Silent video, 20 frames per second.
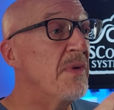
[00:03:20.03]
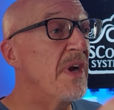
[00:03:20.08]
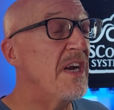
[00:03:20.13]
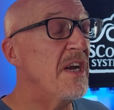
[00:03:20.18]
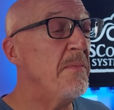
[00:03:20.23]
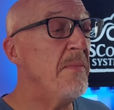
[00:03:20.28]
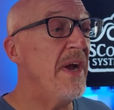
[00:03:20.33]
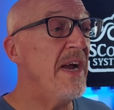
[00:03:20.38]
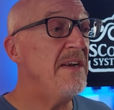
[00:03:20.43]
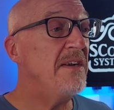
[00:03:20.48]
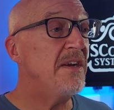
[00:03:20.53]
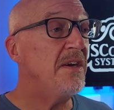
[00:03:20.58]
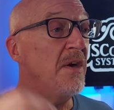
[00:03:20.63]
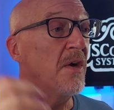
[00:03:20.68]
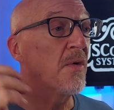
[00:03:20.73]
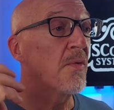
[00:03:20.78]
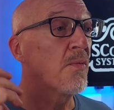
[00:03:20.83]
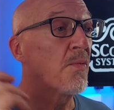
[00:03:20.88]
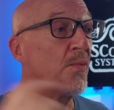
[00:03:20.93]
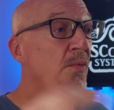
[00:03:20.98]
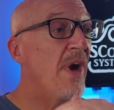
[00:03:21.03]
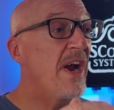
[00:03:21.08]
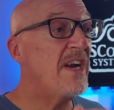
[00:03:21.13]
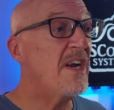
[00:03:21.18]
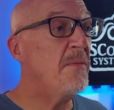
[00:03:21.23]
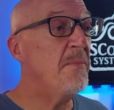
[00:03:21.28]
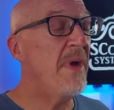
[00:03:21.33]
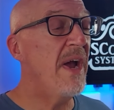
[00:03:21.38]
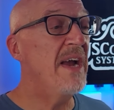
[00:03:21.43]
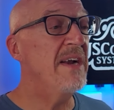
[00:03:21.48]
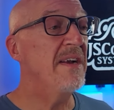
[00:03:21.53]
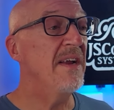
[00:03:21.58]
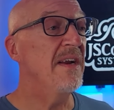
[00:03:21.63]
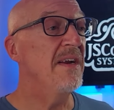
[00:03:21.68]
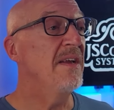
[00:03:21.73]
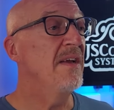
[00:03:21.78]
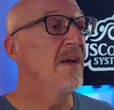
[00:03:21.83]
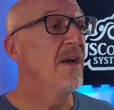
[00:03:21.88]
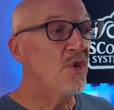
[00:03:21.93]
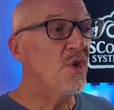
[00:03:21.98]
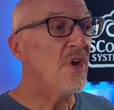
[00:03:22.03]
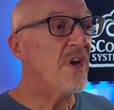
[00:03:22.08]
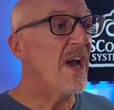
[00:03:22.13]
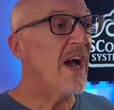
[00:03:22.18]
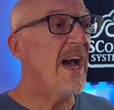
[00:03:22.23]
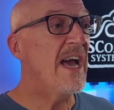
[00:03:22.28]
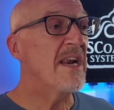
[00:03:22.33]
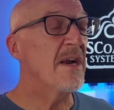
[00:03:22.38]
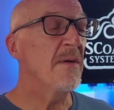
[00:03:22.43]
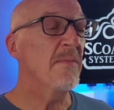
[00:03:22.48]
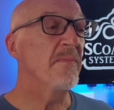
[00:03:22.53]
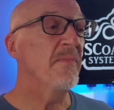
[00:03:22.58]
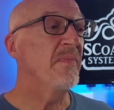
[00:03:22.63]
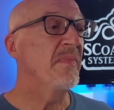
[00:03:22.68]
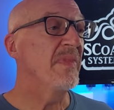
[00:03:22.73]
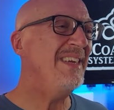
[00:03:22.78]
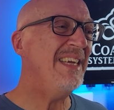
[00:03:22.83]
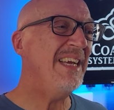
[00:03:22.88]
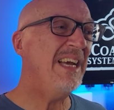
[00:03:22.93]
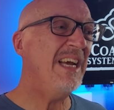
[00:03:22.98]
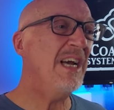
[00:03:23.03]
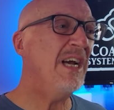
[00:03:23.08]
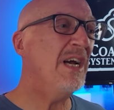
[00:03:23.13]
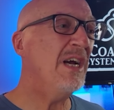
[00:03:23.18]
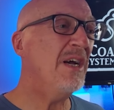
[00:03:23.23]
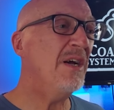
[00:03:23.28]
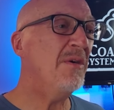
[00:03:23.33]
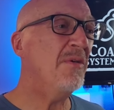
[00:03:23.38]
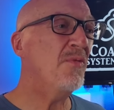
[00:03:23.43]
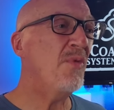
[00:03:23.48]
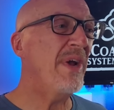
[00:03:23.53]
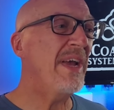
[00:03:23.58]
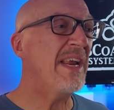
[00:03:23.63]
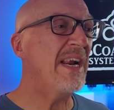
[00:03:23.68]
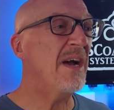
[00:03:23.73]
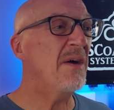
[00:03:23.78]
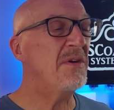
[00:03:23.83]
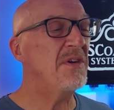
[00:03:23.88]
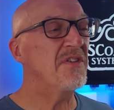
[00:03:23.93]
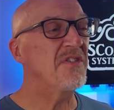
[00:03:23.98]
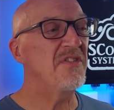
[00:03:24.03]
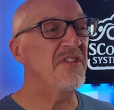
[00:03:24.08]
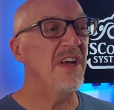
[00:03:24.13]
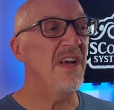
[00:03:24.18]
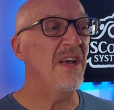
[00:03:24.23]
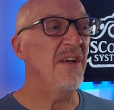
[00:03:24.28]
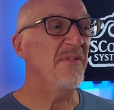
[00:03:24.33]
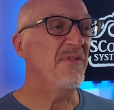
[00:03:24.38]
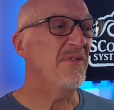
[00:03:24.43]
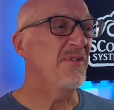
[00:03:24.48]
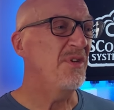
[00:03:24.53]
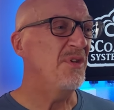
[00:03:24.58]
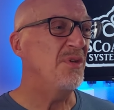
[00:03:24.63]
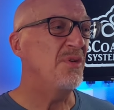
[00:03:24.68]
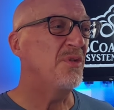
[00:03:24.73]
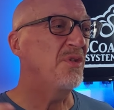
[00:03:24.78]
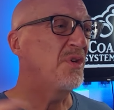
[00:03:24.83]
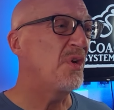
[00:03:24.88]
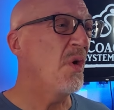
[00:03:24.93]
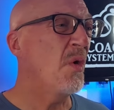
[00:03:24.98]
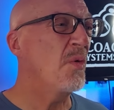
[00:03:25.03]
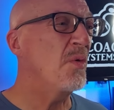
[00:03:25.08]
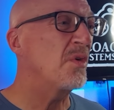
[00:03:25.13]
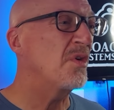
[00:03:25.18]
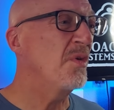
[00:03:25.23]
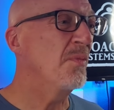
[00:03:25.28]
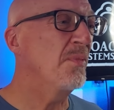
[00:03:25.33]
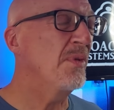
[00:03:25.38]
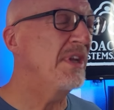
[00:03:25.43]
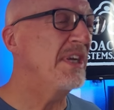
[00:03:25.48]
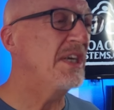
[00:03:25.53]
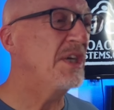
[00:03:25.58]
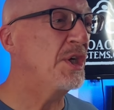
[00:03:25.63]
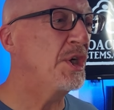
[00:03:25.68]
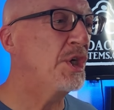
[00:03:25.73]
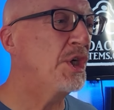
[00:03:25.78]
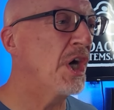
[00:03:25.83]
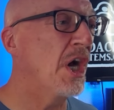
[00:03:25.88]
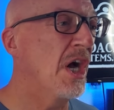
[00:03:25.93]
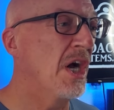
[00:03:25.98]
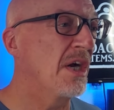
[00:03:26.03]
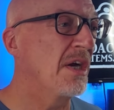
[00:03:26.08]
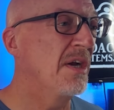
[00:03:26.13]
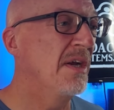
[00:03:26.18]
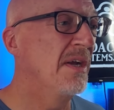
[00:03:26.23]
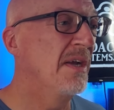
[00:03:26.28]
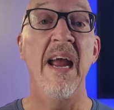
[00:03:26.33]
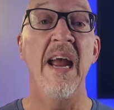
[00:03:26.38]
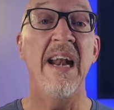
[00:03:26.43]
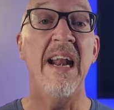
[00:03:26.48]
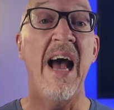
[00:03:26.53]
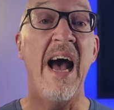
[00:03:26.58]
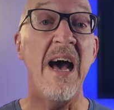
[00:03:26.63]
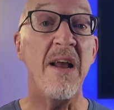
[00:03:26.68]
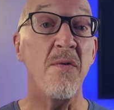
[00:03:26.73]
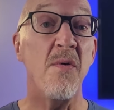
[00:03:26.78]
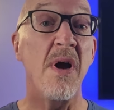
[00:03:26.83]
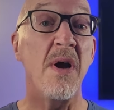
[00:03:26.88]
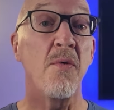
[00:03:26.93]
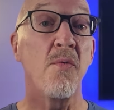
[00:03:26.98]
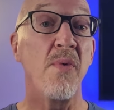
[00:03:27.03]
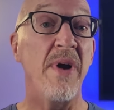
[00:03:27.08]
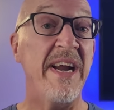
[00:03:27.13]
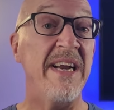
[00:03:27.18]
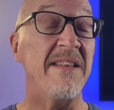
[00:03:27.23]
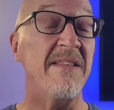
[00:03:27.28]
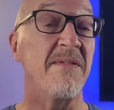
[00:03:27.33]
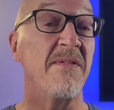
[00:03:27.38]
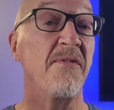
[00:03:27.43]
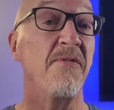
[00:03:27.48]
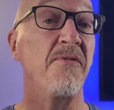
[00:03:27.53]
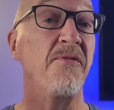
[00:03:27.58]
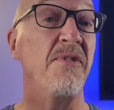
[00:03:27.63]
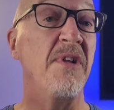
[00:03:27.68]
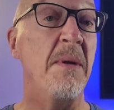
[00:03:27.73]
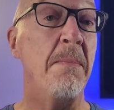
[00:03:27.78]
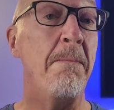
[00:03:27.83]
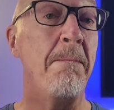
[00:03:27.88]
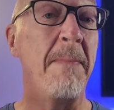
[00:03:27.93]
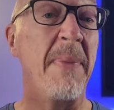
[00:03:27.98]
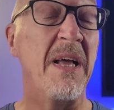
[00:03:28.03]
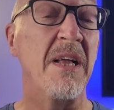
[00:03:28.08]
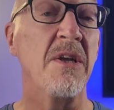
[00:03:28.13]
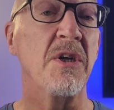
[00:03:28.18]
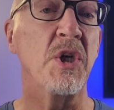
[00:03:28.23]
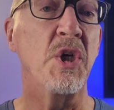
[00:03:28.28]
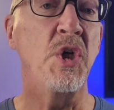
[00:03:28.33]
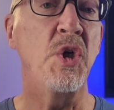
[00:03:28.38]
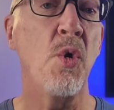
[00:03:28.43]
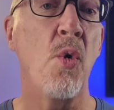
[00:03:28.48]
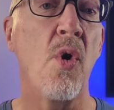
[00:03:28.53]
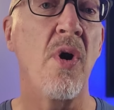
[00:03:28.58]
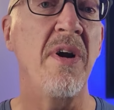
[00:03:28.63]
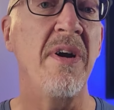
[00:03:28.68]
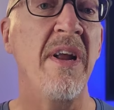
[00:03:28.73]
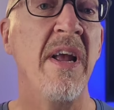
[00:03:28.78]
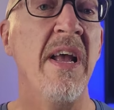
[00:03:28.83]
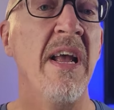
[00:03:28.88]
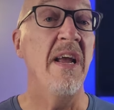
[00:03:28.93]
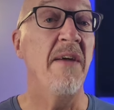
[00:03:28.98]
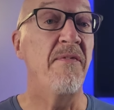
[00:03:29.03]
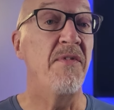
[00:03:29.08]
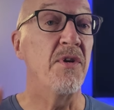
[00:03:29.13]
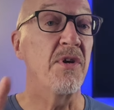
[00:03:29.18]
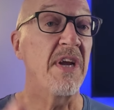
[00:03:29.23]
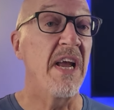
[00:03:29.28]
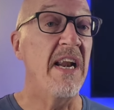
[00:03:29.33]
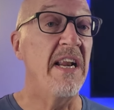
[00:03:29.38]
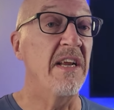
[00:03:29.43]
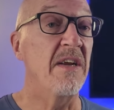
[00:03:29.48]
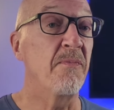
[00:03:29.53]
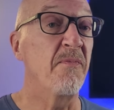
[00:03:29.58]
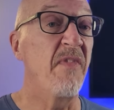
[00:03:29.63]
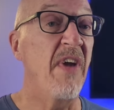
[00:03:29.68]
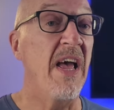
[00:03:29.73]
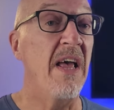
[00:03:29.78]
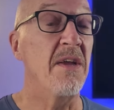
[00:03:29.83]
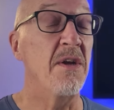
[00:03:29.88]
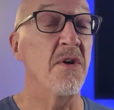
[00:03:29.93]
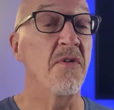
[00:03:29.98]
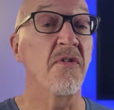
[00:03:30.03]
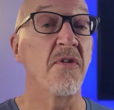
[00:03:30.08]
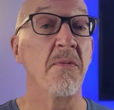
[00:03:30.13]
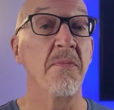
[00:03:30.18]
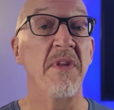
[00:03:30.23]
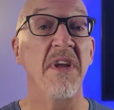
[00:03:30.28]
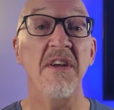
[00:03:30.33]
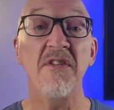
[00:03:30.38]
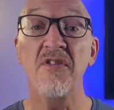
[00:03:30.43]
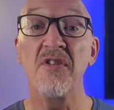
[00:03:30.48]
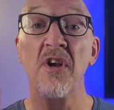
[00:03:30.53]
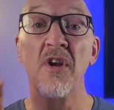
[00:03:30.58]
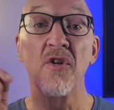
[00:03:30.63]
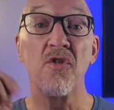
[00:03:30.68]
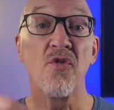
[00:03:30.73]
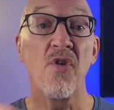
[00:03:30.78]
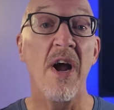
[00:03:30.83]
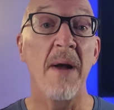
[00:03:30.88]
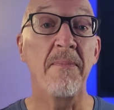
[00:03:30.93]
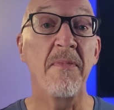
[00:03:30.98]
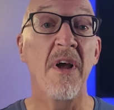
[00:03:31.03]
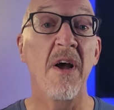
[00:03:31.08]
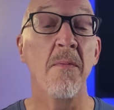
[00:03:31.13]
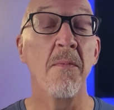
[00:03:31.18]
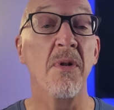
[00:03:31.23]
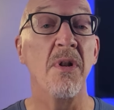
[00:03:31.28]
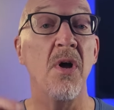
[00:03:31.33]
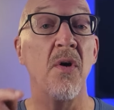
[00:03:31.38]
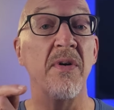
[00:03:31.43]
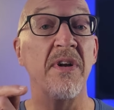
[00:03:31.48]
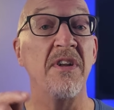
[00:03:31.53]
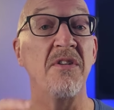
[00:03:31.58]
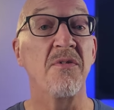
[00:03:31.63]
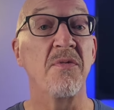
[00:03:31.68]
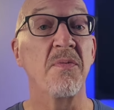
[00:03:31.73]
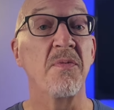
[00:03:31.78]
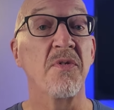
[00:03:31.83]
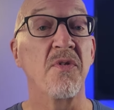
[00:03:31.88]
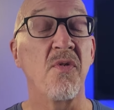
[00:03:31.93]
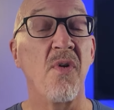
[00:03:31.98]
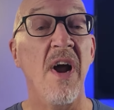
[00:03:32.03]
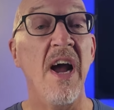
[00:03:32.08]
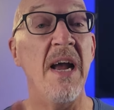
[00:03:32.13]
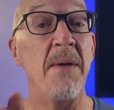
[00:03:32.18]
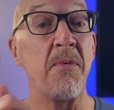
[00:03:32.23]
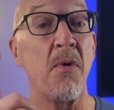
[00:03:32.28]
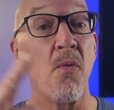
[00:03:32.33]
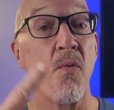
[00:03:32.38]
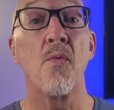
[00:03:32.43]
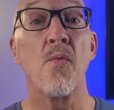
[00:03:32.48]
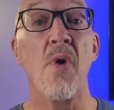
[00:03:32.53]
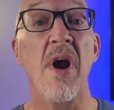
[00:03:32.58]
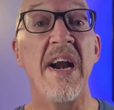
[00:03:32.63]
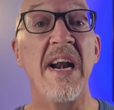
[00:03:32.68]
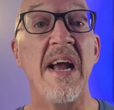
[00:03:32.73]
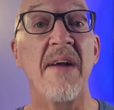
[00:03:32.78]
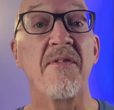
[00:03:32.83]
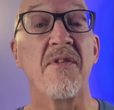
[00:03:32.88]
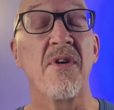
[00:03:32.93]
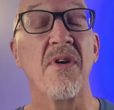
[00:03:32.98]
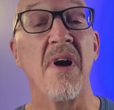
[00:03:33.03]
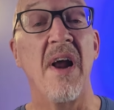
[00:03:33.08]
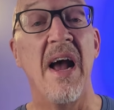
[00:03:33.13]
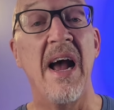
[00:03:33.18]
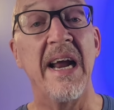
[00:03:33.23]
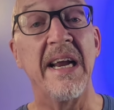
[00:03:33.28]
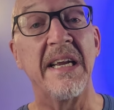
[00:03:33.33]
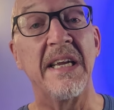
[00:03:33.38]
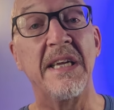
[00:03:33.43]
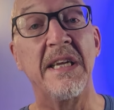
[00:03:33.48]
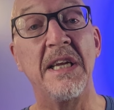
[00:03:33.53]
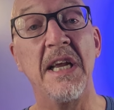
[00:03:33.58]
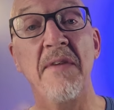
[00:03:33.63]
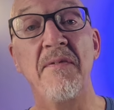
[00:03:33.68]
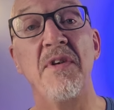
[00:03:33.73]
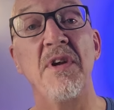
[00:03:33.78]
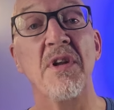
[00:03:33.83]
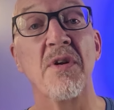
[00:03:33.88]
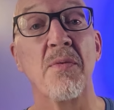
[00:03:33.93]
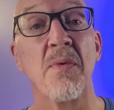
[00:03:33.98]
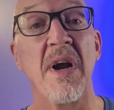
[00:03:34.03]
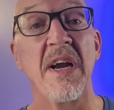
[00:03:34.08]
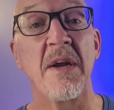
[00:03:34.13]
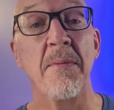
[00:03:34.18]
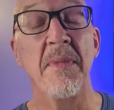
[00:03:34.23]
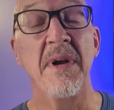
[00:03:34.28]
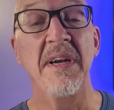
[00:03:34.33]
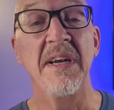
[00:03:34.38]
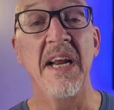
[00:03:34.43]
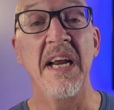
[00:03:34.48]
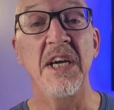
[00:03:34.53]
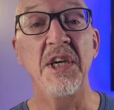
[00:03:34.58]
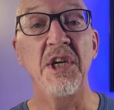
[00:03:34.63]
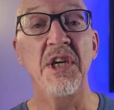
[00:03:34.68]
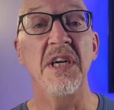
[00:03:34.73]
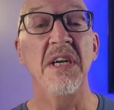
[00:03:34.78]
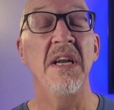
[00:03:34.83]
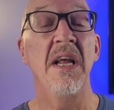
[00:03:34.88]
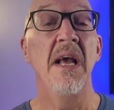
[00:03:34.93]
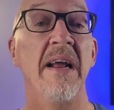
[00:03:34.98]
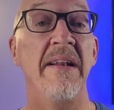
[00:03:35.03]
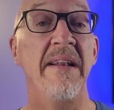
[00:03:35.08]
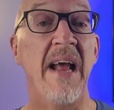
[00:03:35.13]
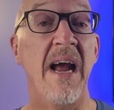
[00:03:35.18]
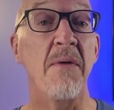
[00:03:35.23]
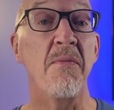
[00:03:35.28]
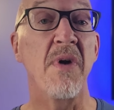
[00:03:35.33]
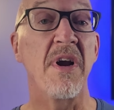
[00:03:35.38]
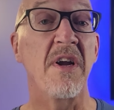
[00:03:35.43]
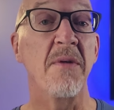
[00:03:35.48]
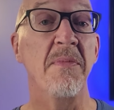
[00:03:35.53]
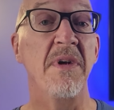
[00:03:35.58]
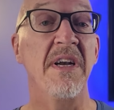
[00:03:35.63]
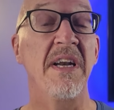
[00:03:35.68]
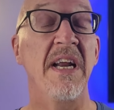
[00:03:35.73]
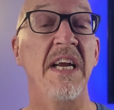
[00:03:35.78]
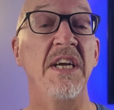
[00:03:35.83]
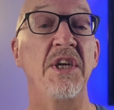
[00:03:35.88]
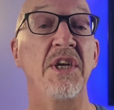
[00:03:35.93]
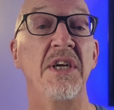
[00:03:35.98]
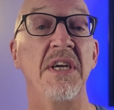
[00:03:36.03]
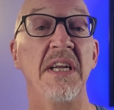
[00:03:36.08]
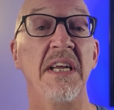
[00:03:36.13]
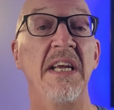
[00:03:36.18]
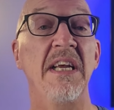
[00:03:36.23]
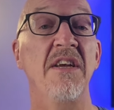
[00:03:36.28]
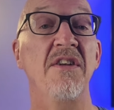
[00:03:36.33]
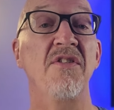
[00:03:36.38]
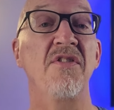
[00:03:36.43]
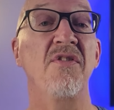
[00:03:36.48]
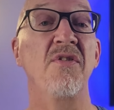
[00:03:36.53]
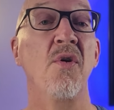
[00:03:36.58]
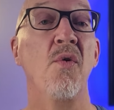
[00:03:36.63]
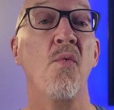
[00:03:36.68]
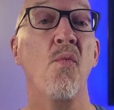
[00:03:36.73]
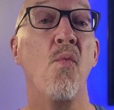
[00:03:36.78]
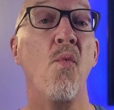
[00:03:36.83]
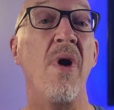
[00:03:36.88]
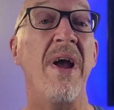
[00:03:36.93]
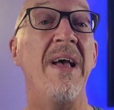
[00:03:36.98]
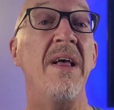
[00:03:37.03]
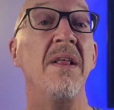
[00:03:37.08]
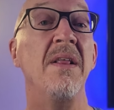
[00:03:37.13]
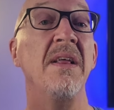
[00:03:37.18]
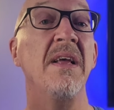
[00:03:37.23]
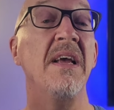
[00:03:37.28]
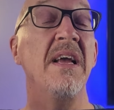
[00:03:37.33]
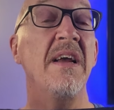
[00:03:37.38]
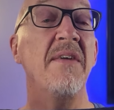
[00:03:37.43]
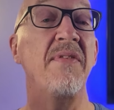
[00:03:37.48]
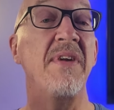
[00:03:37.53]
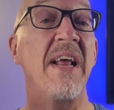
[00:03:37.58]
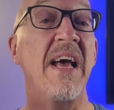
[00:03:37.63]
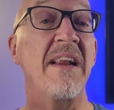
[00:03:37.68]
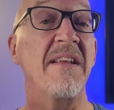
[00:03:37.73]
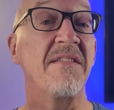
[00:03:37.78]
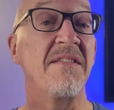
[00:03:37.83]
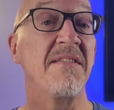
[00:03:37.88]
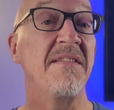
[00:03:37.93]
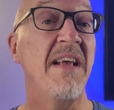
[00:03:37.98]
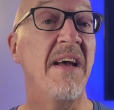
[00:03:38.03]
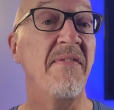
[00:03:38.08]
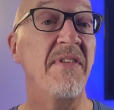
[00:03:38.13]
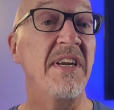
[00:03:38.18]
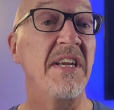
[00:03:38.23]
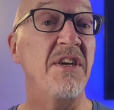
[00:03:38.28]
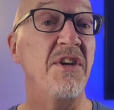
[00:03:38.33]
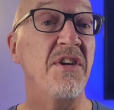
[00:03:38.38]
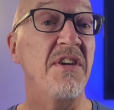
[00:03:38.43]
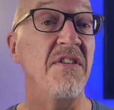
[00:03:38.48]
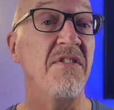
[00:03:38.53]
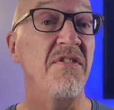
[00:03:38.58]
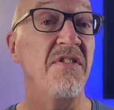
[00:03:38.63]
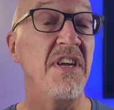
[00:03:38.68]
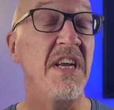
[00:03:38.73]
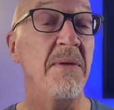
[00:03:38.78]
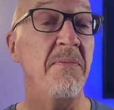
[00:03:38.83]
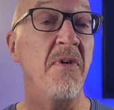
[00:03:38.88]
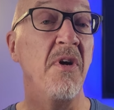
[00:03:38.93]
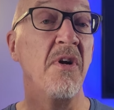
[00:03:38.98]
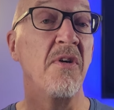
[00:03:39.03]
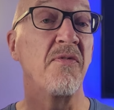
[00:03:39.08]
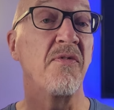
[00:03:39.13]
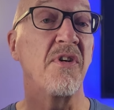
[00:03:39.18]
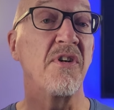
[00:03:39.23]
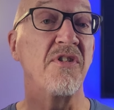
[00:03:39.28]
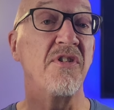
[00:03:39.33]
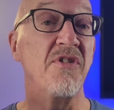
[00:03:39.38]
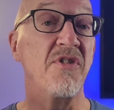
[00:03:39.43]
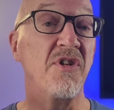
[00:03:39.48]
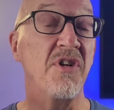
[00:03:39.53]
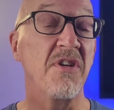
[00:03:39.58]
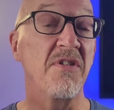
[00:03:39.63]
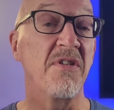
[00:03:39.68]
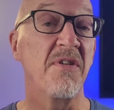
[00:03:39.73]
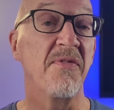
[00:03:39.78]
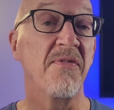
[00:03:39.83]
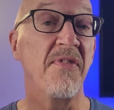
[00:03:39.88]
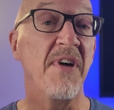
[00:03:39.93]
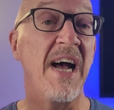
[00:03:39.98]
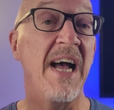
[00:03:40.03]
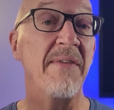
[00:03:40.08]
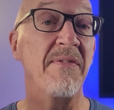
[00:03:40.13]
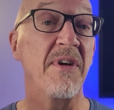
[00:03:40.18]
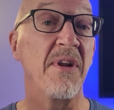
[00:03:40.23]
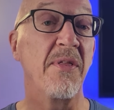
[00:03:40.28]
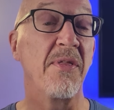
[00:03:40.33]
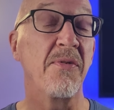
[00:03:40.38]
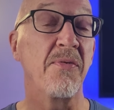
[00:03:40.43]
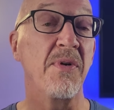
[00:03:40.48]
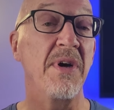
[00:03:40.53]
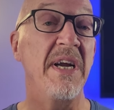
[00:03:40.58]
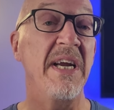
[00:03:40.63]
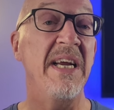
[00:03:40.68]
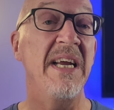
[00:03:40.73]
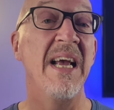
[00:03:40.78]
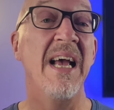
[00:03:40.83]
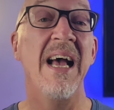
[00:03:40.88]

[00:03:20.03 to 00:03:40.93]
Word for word: recommended, recommended, good item, yeah, weigh it out yourself, to total complete junk. And how do I rate the FlipBelt Short? If you're getting value from this, drop down below and hit subscribe right after I give you the recommendation. And that recommendation is, well, if it had a seven inch inseam versus just a five and a three,